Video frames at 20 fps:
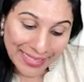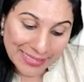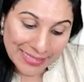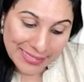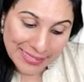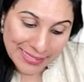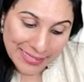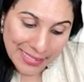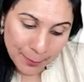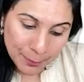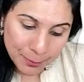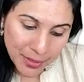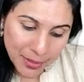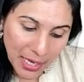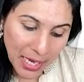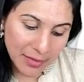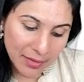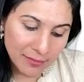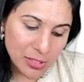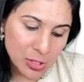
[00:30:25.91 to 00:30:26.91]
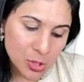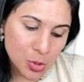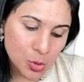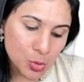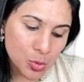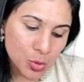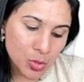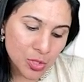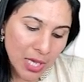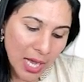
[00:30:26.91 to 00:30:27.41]
except I will
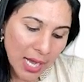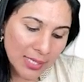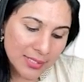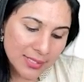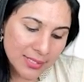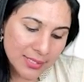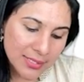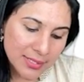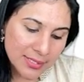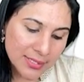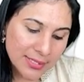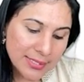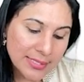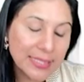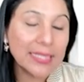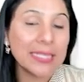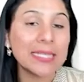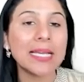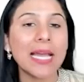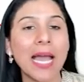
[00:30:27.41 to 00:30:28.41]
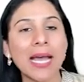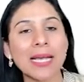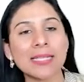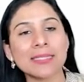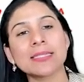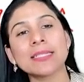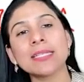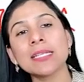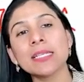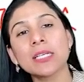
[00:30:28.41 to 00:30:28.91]
choose answer C
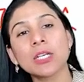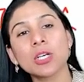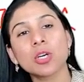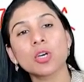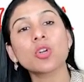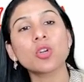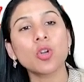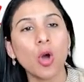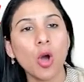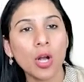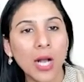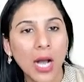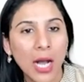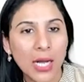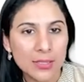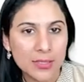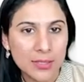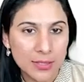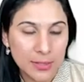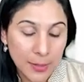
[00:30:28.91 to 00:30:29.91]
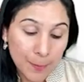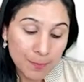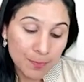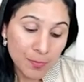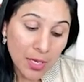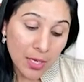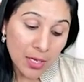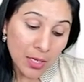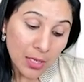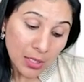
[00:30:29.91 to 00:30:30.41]
as the wrong answer.
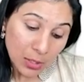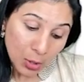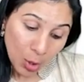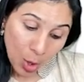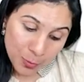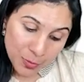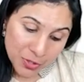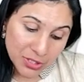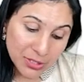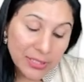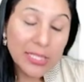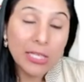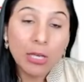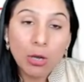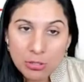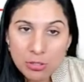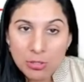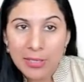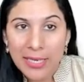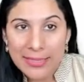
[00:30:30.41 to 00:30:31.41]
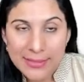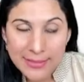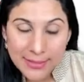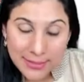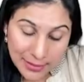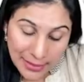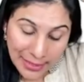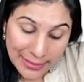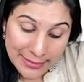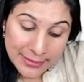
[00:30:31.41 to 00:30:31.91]
Option D also let's
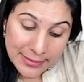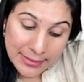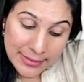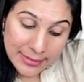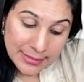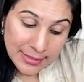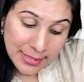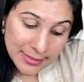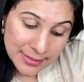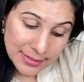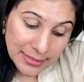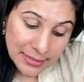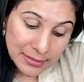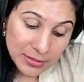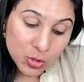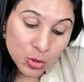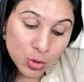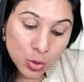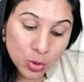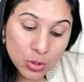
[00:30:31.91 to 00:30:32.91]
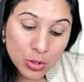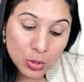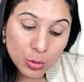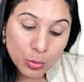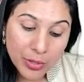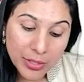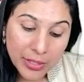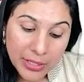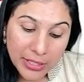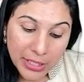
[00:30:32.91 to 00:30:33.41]
let's discuss. It is known
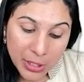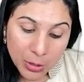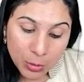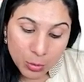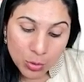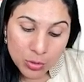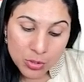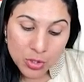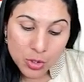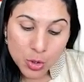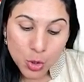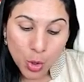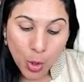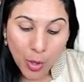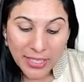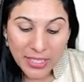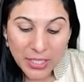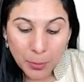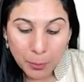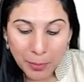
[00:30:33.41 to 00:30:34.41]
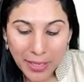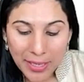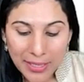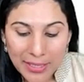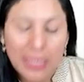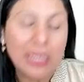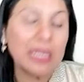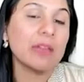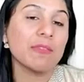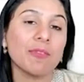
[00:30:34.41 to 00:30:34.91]
to reduce joint
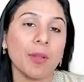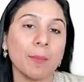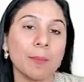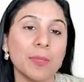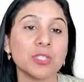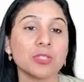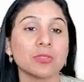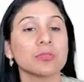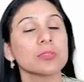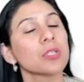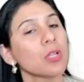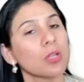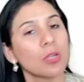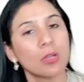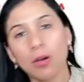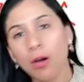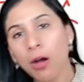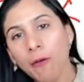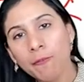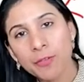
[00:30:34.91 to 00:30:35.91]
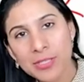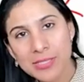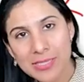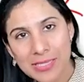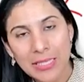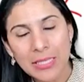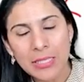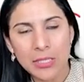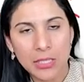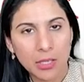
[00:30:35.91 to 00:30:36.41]
pain and inflammation.
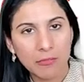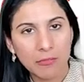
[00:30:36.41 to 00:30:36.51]
Obviously,